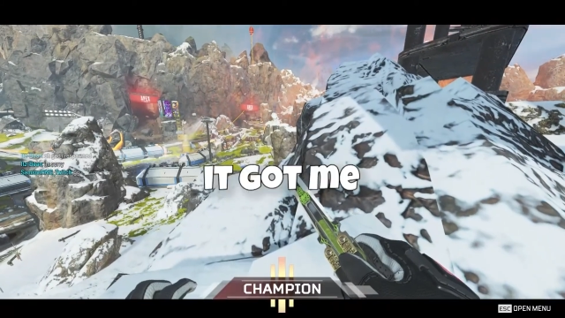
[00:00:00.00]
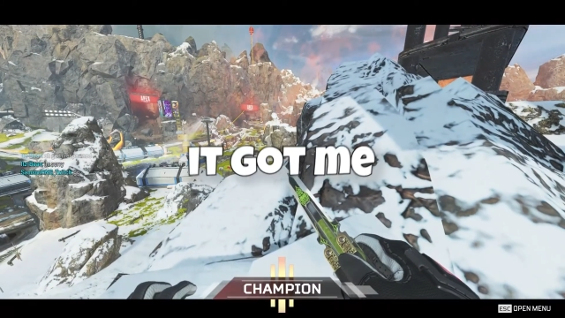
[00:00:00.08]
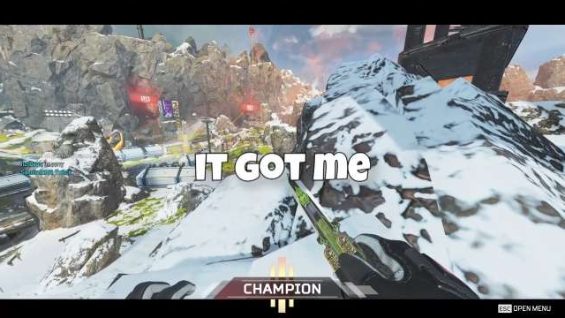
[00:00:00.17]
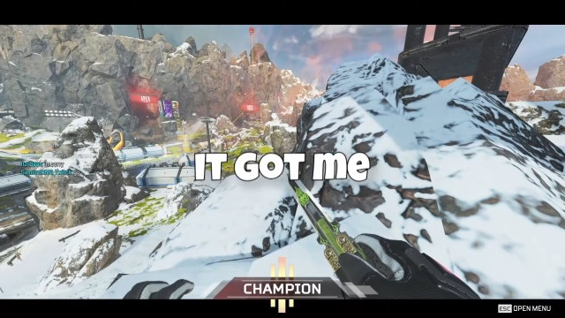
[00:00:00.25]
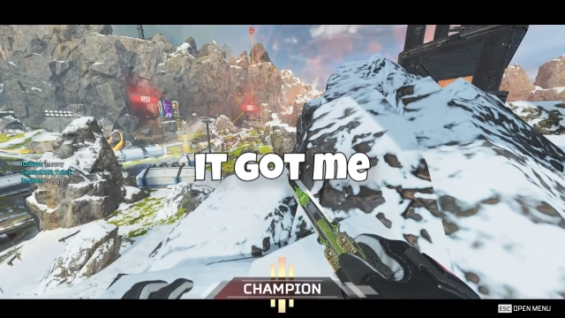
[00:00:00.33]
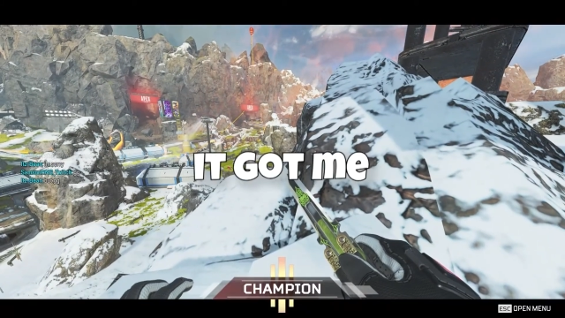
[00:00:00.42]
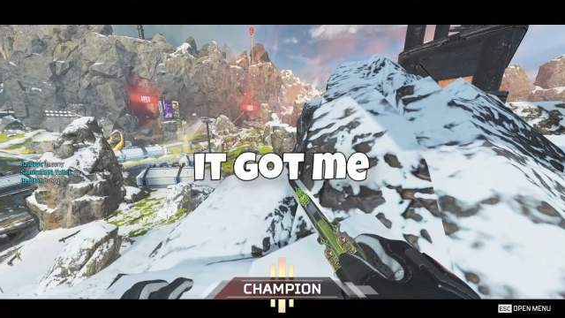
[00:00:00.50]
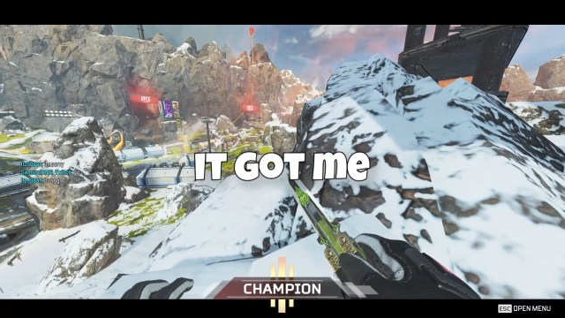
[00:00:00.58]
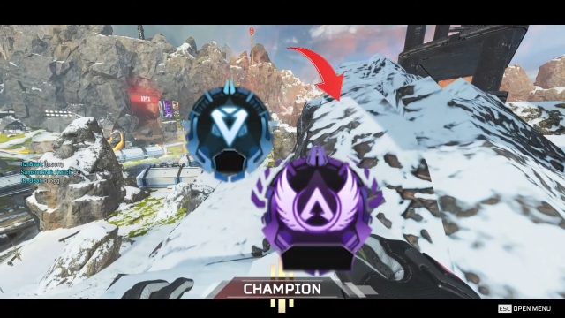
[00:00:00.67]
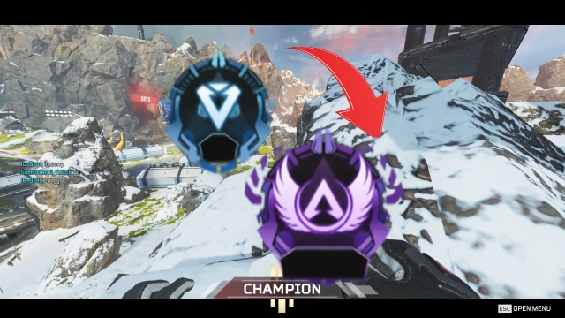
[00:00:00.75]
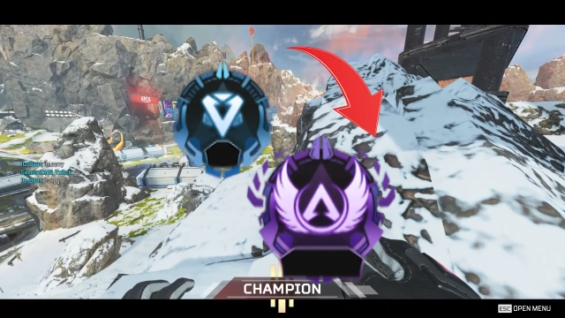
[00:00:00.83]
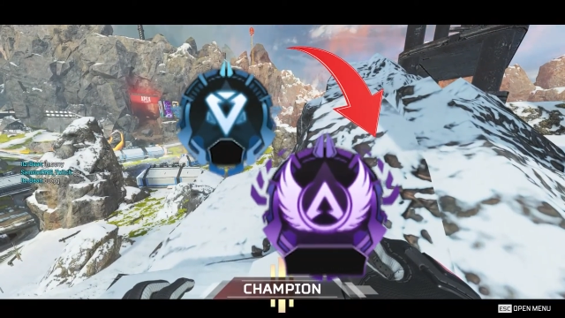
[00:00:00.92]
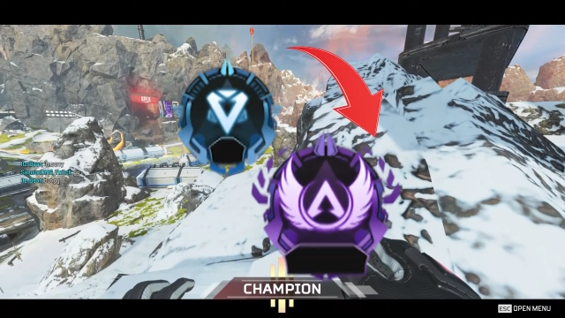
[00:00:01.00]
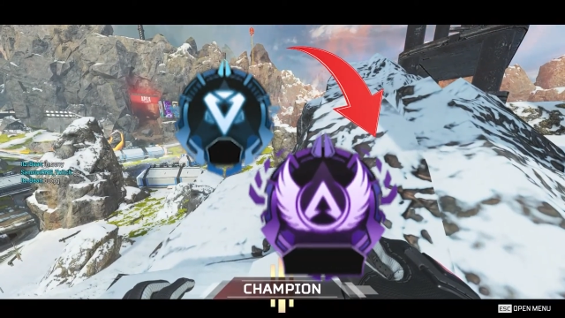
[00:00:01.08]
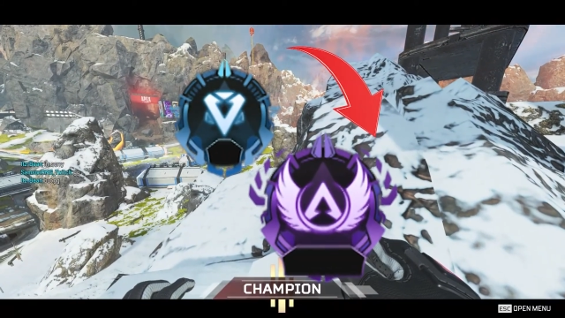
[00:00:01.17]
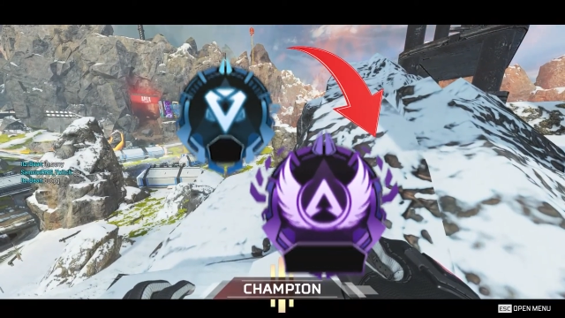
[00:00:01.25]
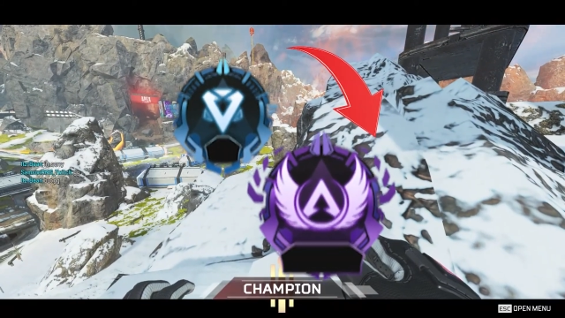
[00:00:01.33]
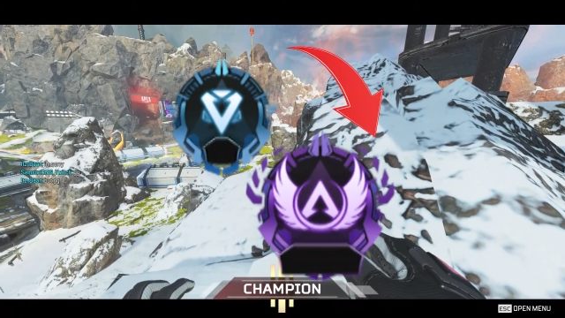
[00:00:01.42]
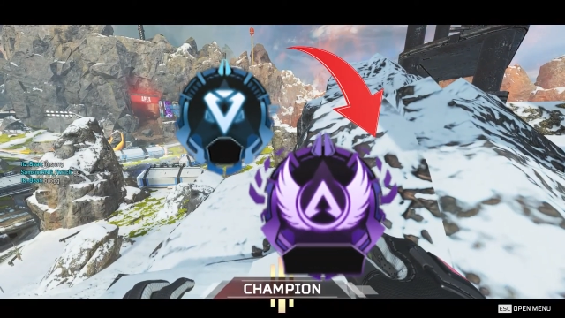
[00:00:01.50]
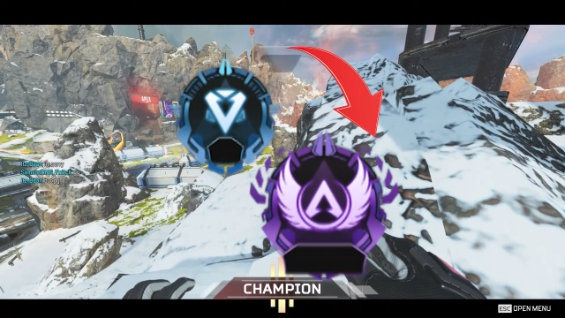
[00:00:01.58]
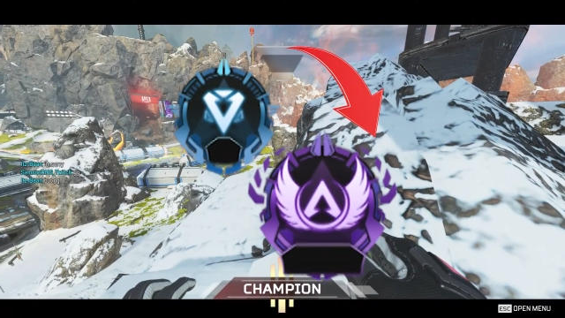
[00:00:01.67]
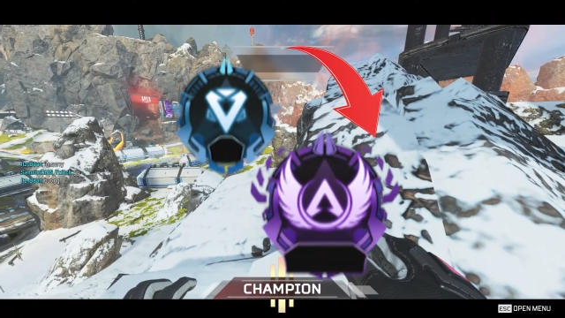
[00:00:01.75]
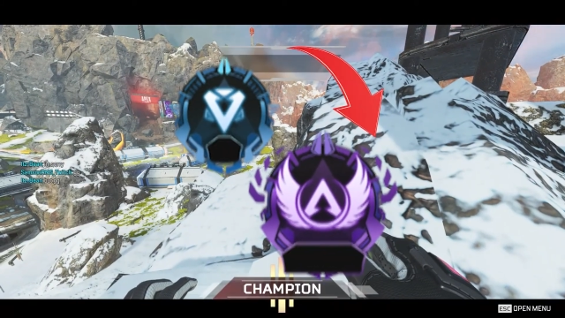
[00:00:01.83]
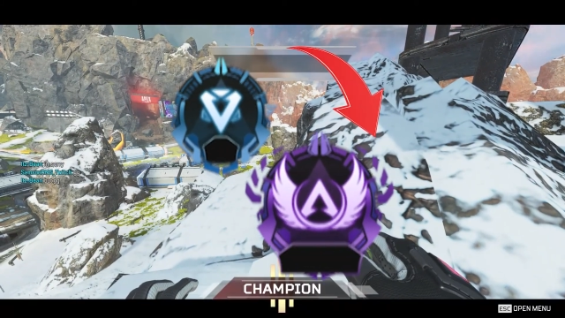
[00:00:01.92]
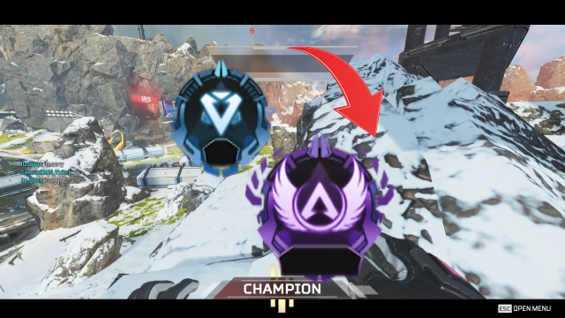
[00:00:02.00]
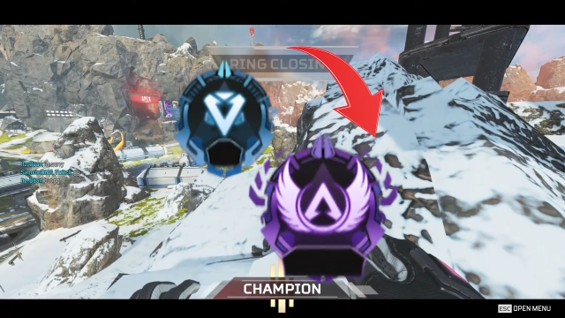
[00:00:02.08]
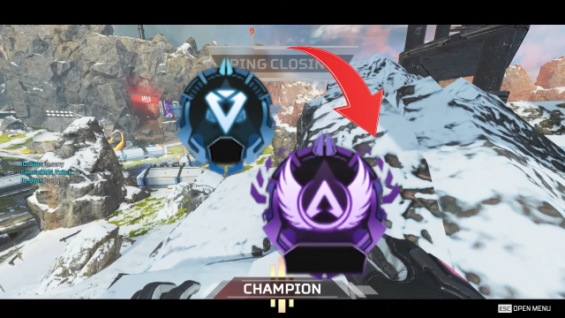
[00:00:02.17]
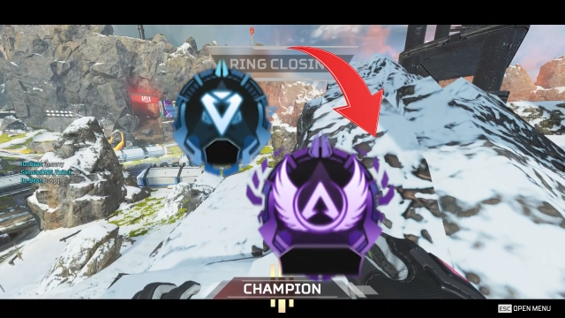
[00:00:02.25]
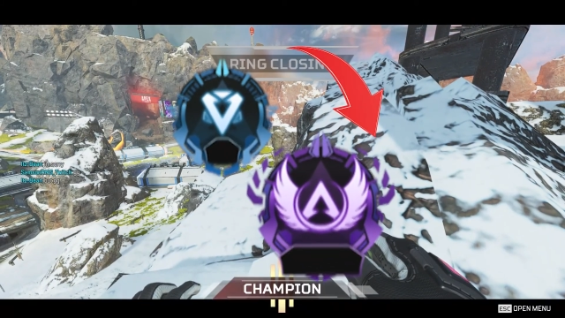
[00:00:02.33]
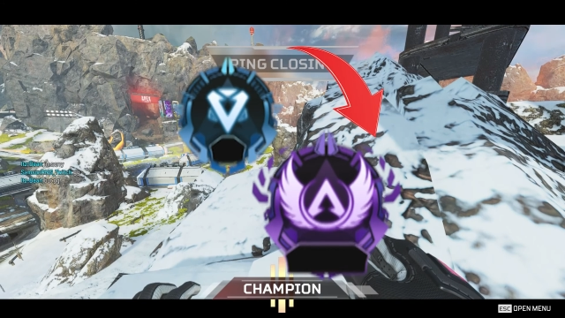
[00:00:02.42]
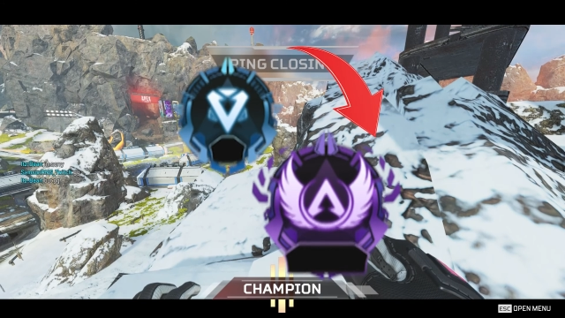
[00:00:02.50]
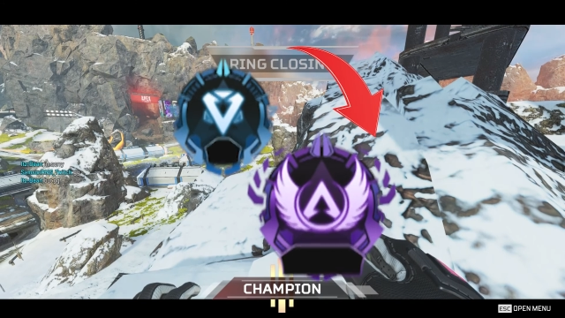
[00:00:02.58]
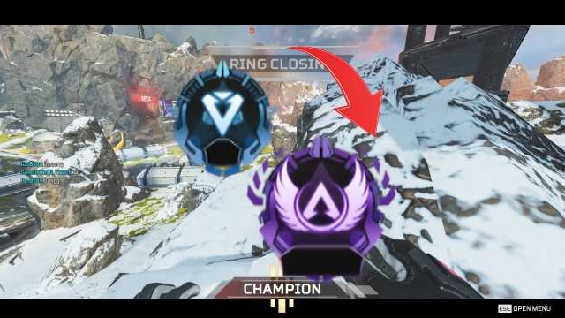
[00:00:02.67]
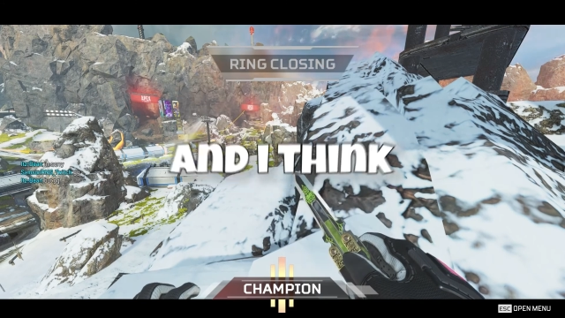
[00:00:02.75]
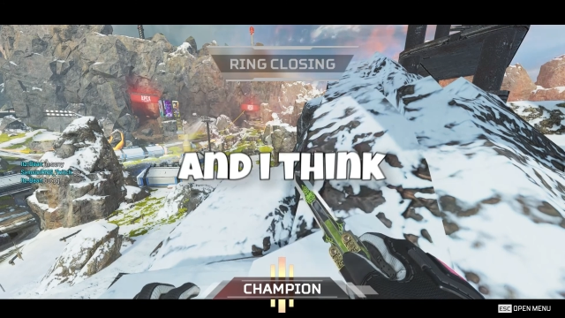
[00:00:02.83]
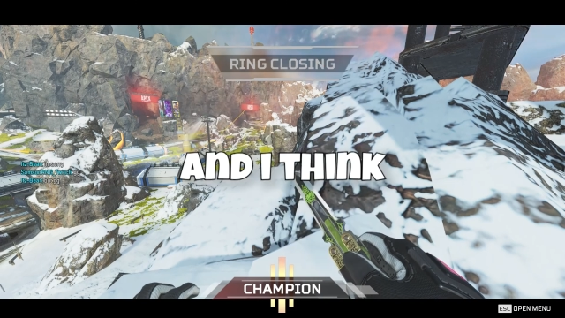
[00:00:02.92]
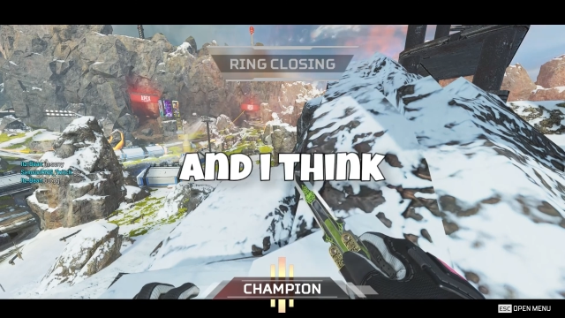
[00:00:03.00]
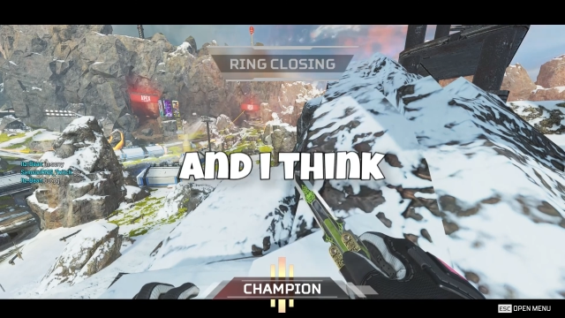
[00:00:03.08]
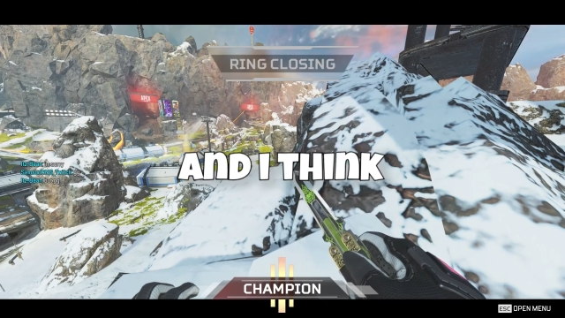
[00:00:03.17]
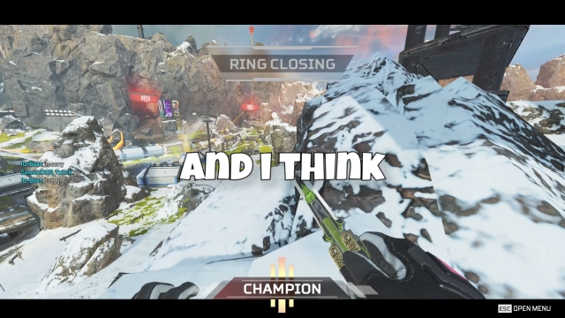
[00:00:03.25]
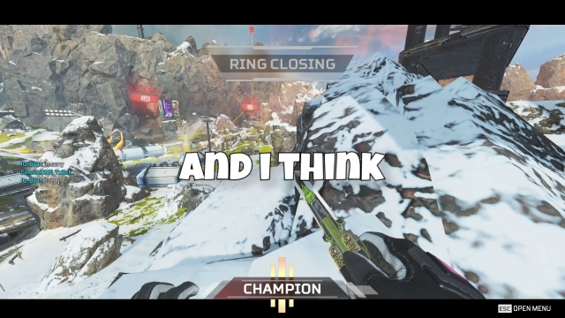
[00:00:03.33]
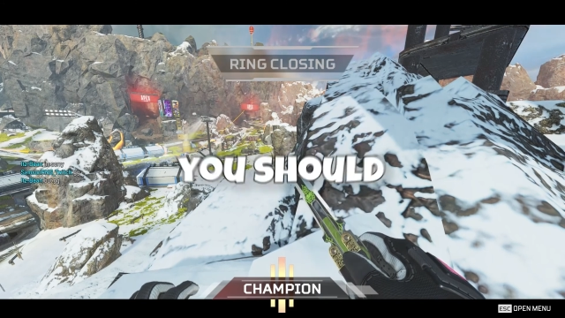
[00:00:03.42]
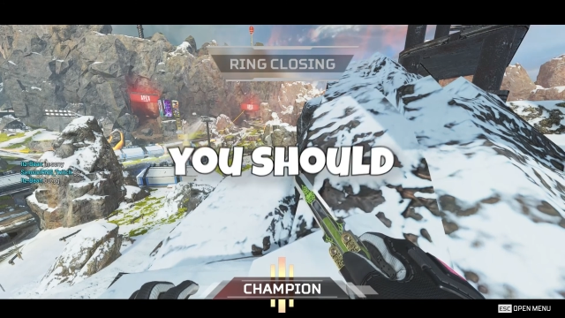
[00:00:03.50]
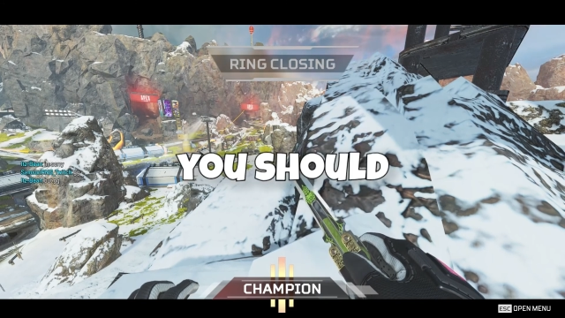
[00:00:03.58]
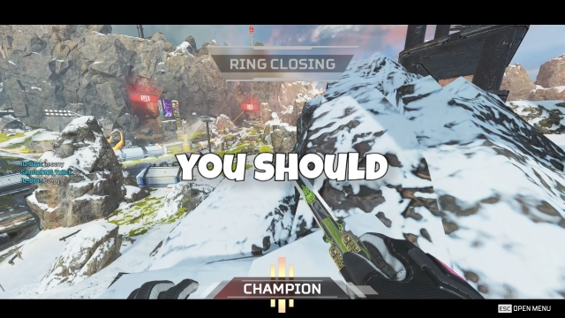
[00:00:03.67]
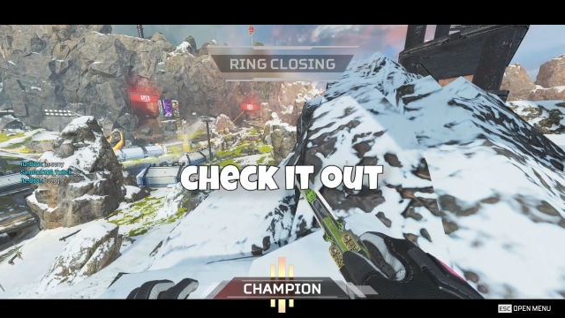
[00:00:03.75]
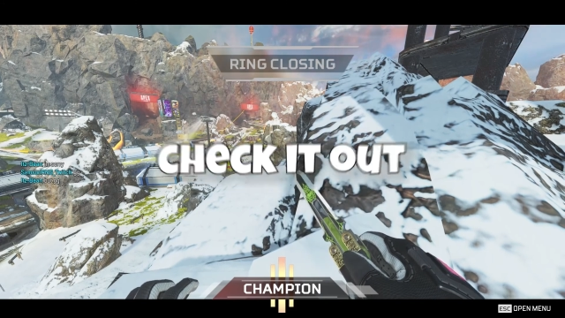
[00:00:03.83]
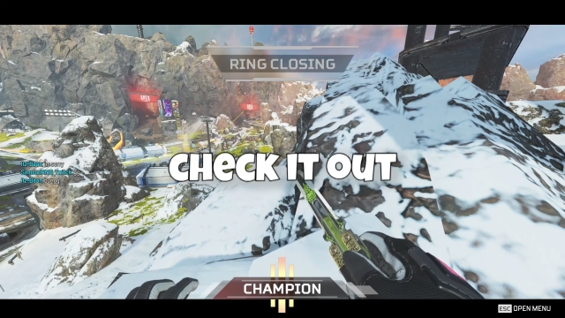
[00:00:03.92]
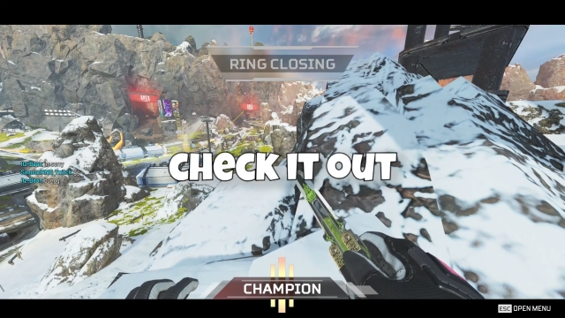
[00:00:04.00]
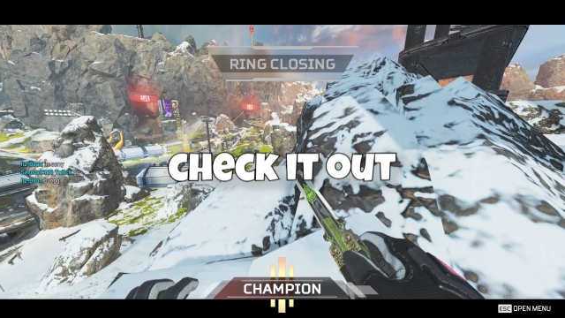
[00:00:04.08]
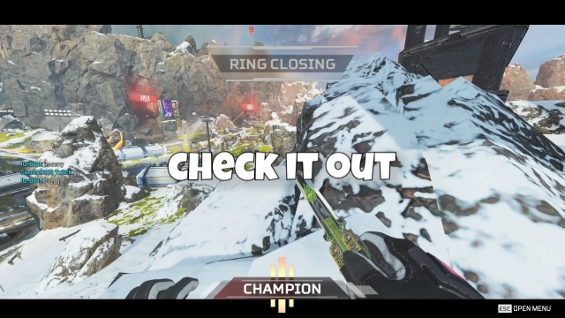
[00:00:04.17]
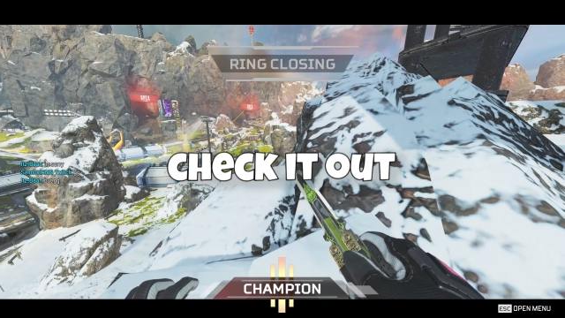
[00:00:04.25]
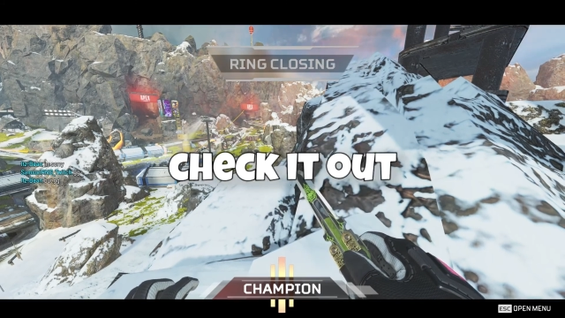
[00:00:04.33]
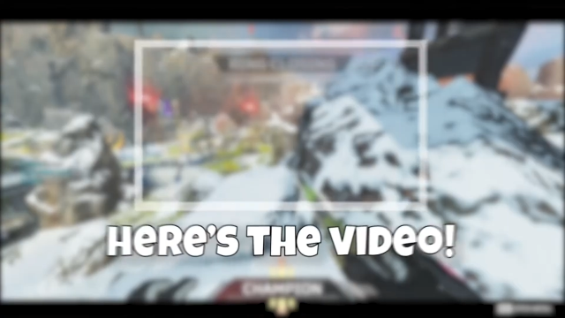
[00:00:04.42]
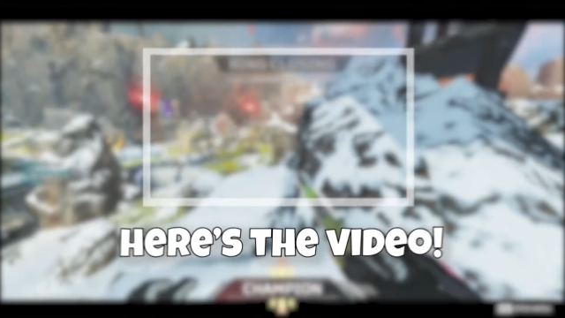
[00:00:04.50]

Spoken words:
(no speaker visible)